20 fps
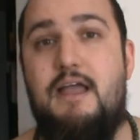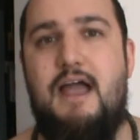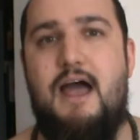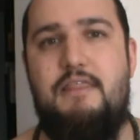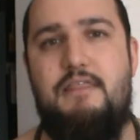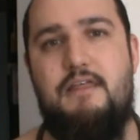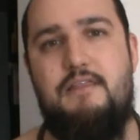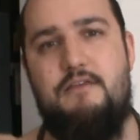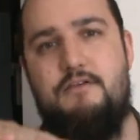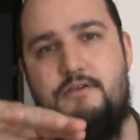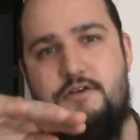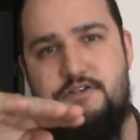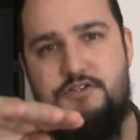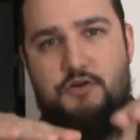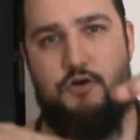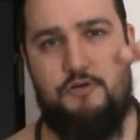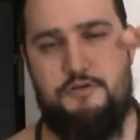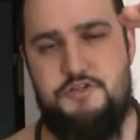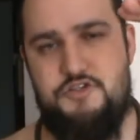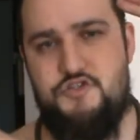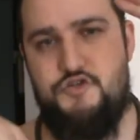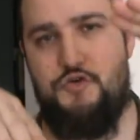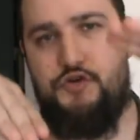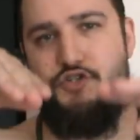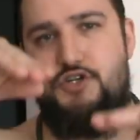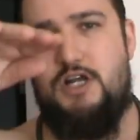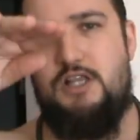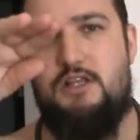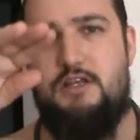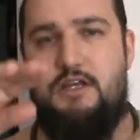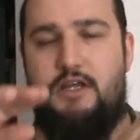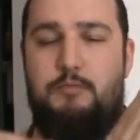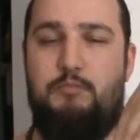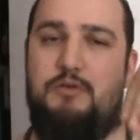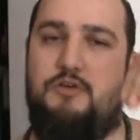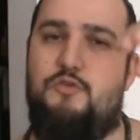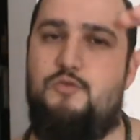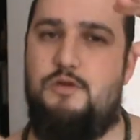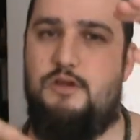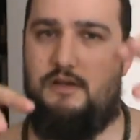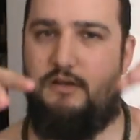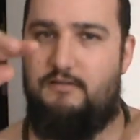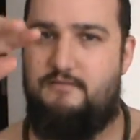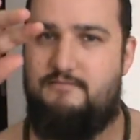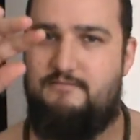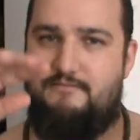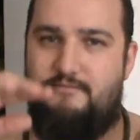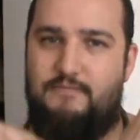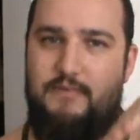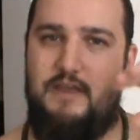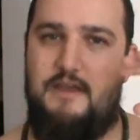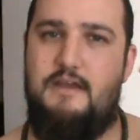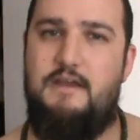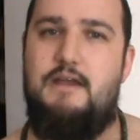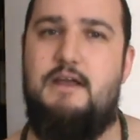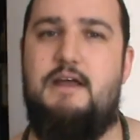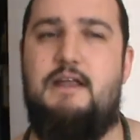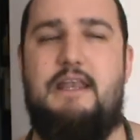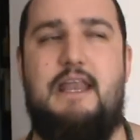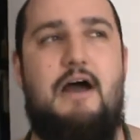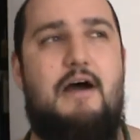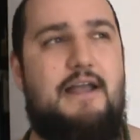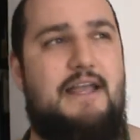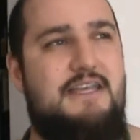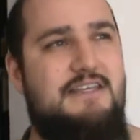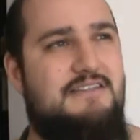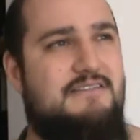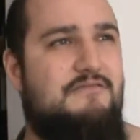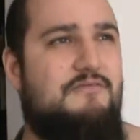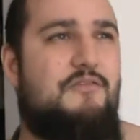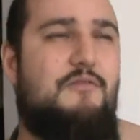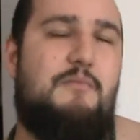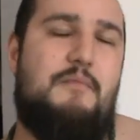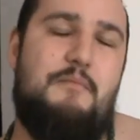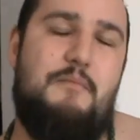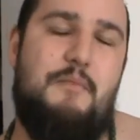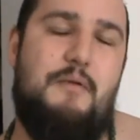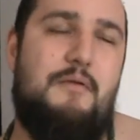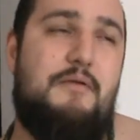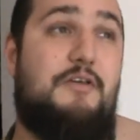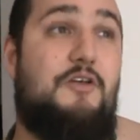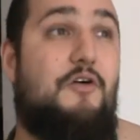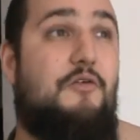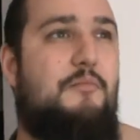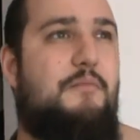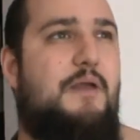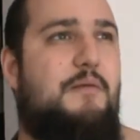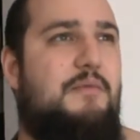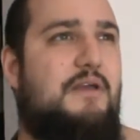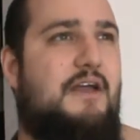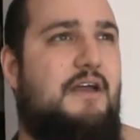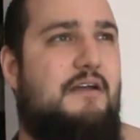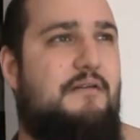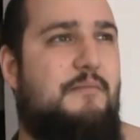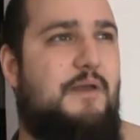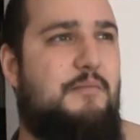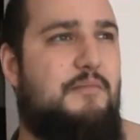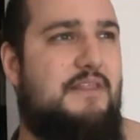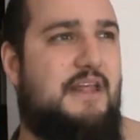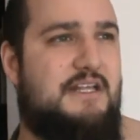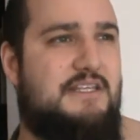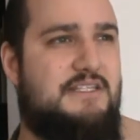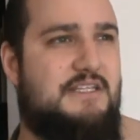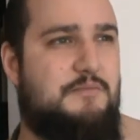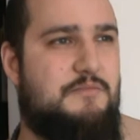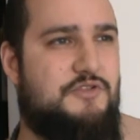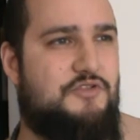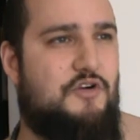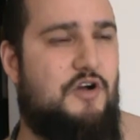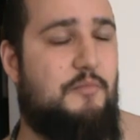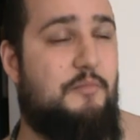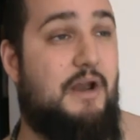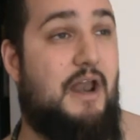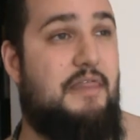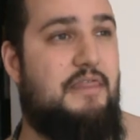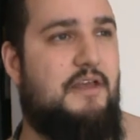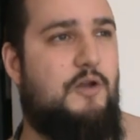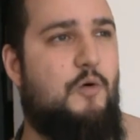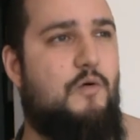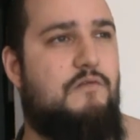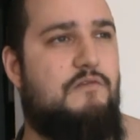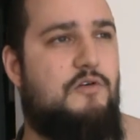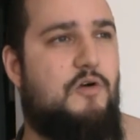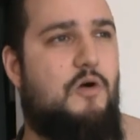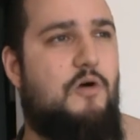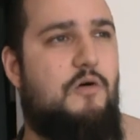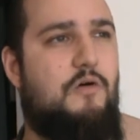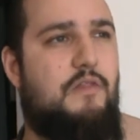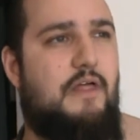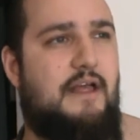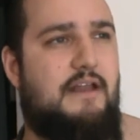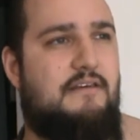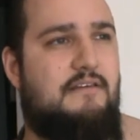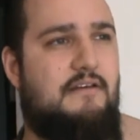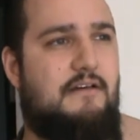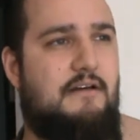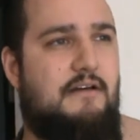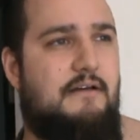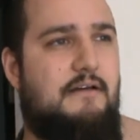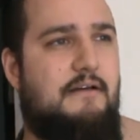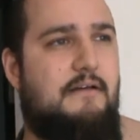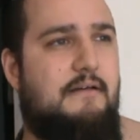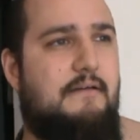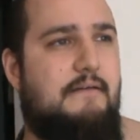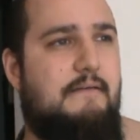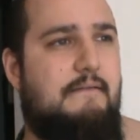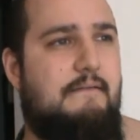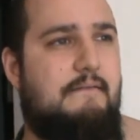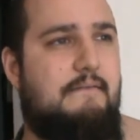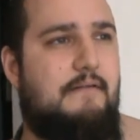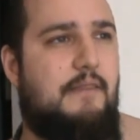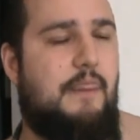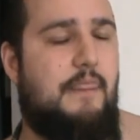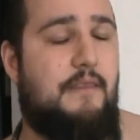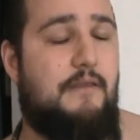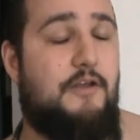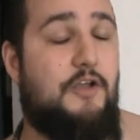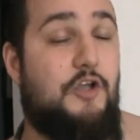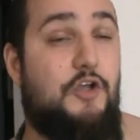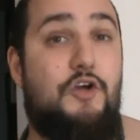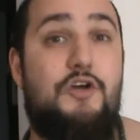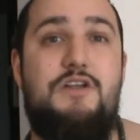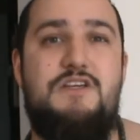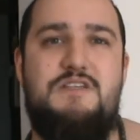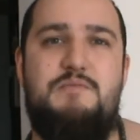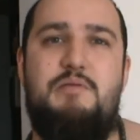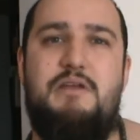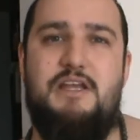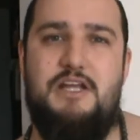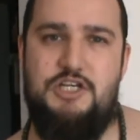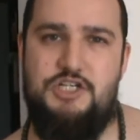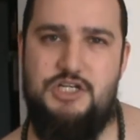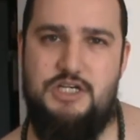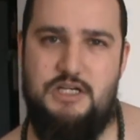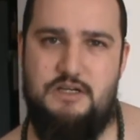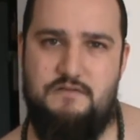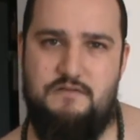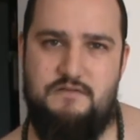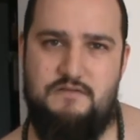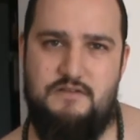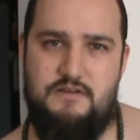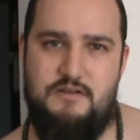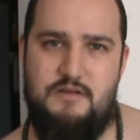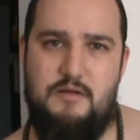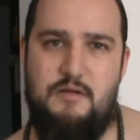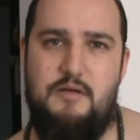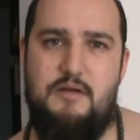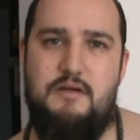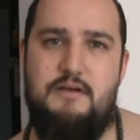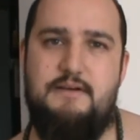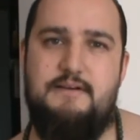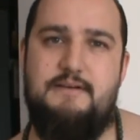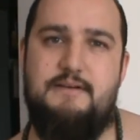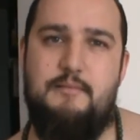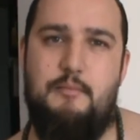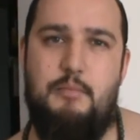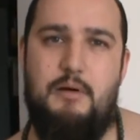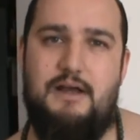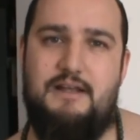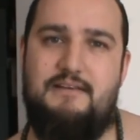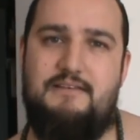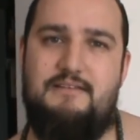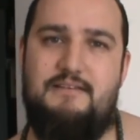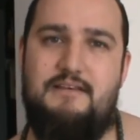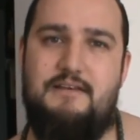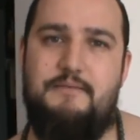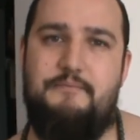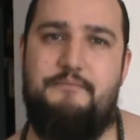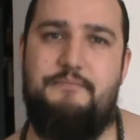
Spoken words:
and then there is all this neutrality in between. Now, I guess, you know, maybe that seems wrong, but I think overall that good is being achieved, but